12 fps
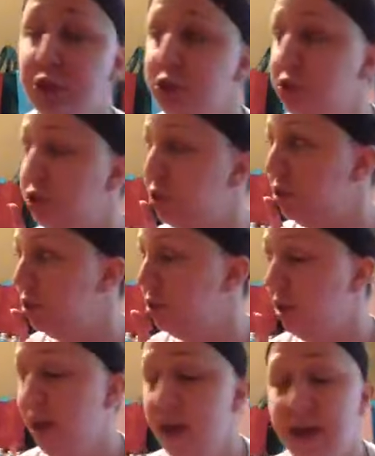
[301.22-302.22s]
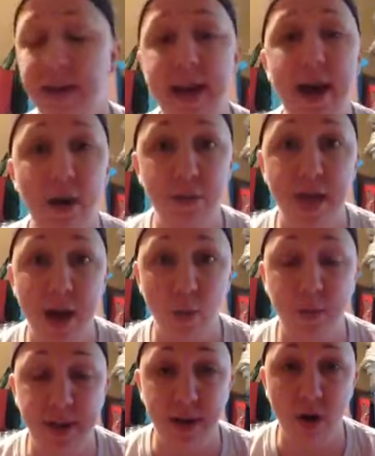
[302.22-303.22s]
Shh. Now that
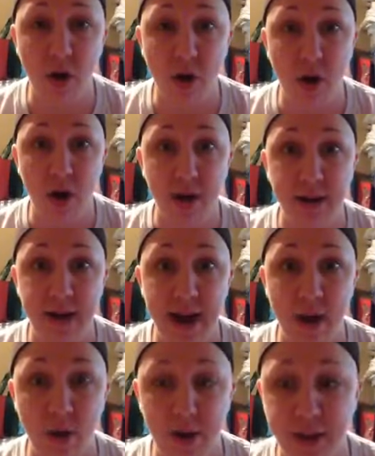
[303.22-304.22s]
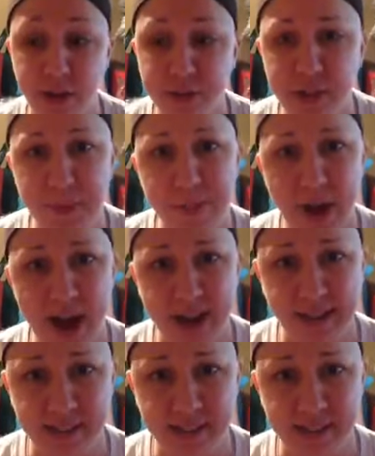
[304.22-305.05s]
we are, now it used to be behind the